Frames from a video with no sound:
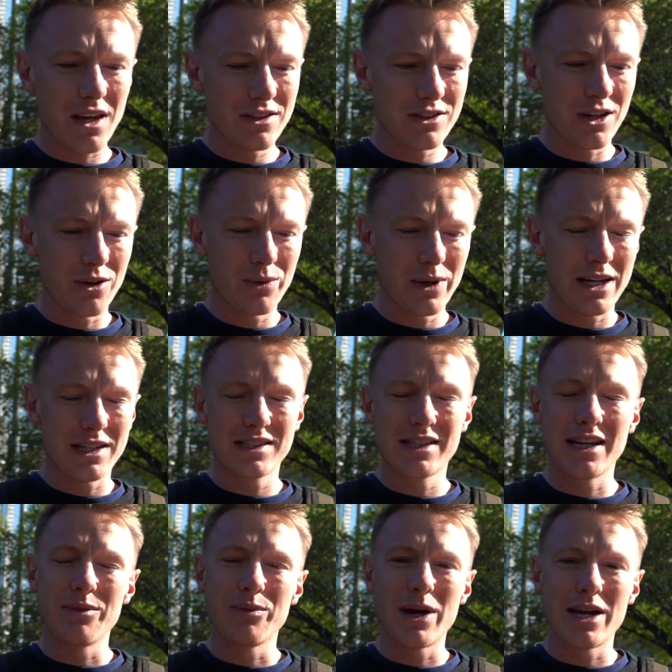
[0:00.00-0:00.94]
so we had to
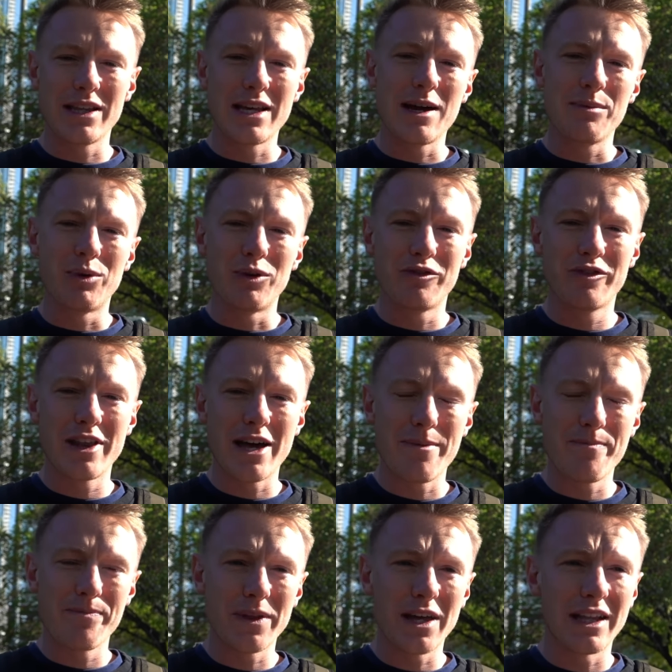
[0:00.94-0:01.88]
sit and wait at the airport for
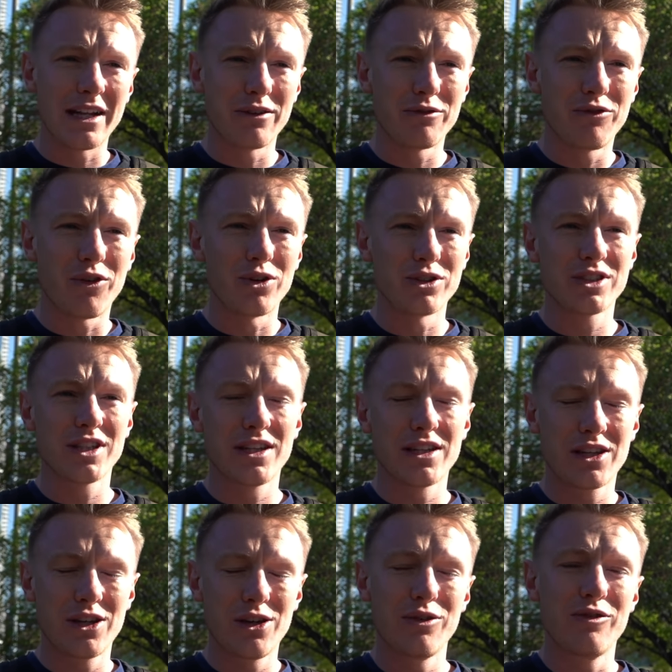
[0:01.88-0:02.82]
them. And then unfortunately
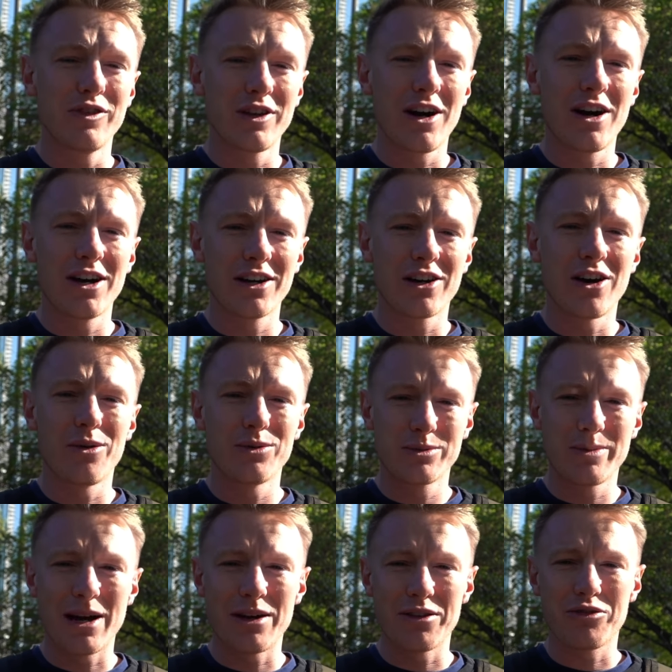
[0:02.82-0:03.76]
the queue for the hire car was
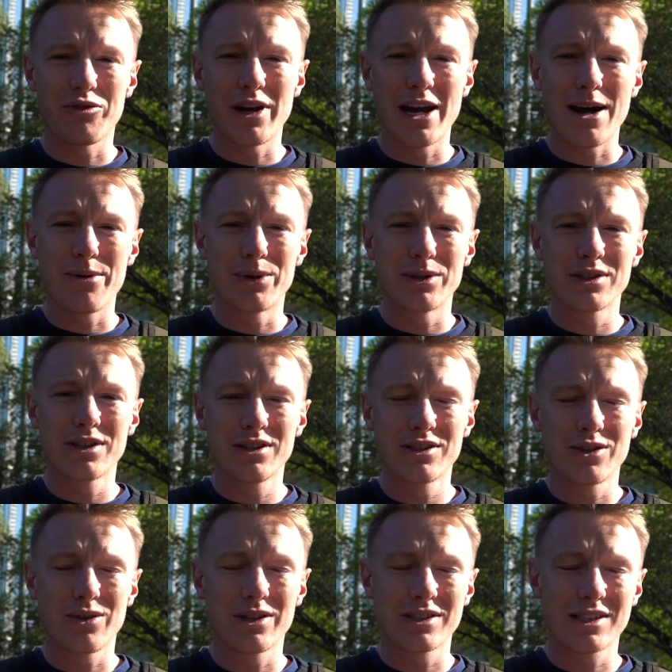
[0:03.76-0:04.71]
about three hours.
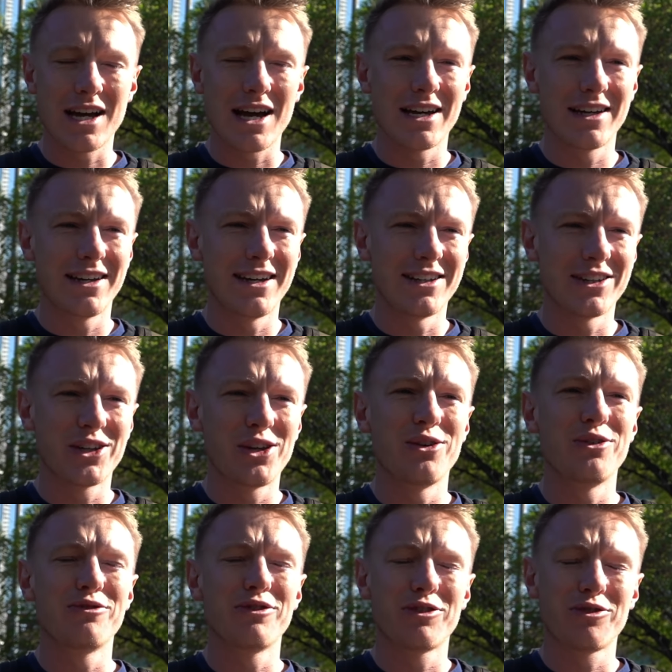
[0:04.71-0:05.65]
So I sat in the
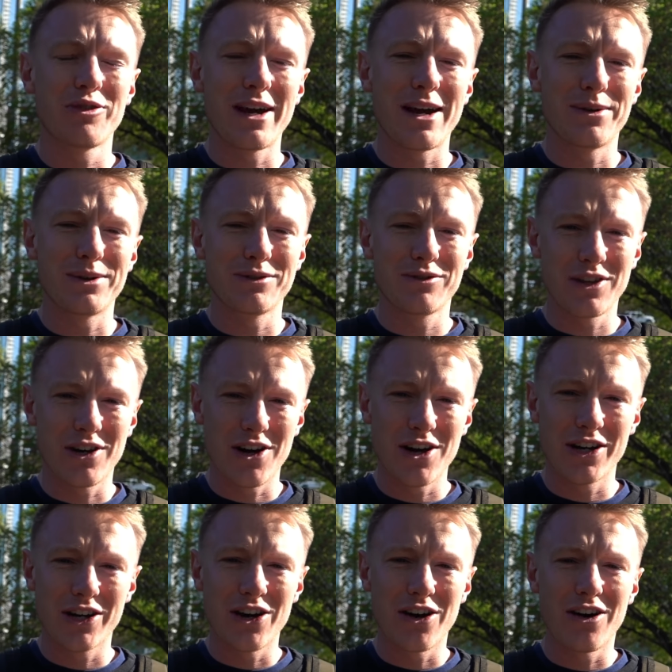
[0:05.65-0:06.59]
queue for three hours for the
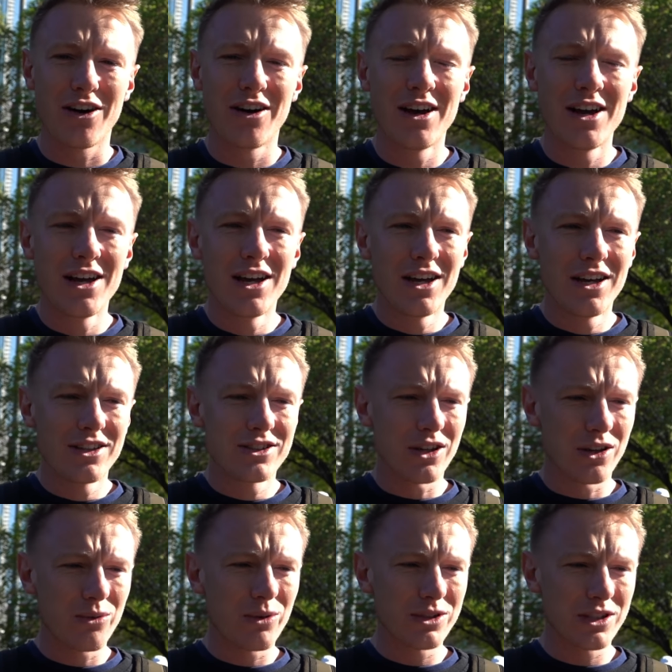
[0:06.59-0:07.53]
hire car.
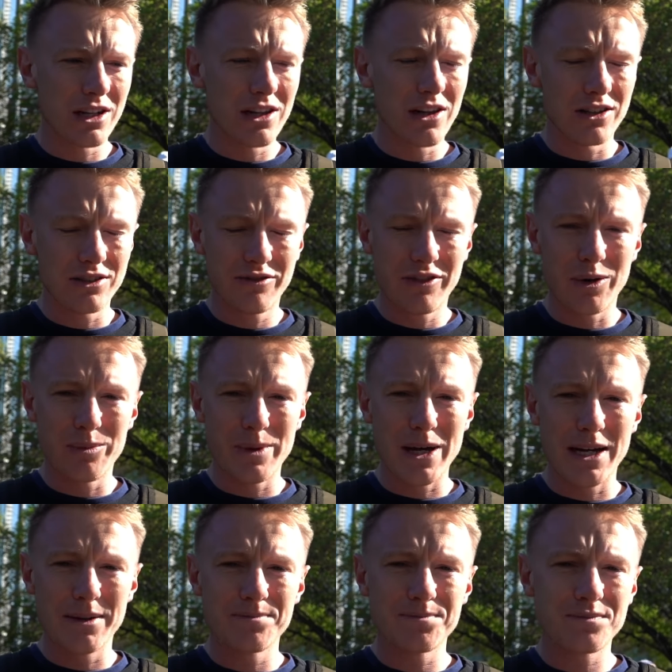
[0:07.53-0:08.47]
So there wasn't a lot to film
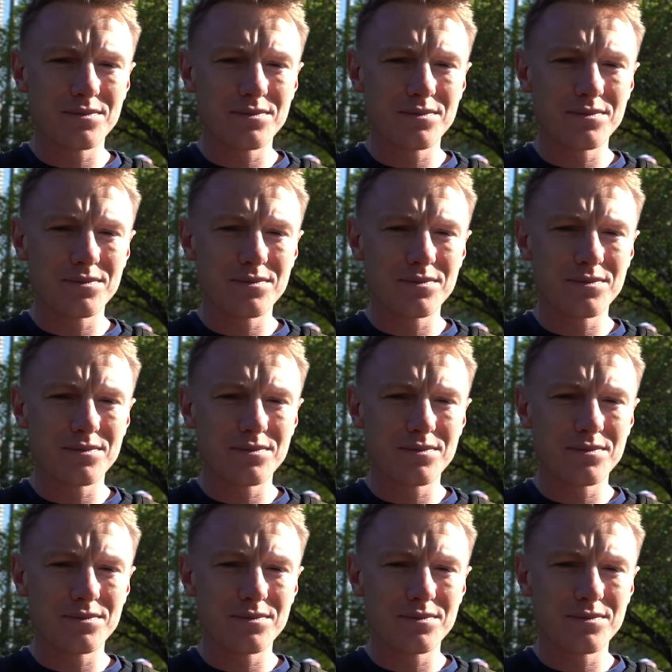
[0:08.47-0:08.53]
there.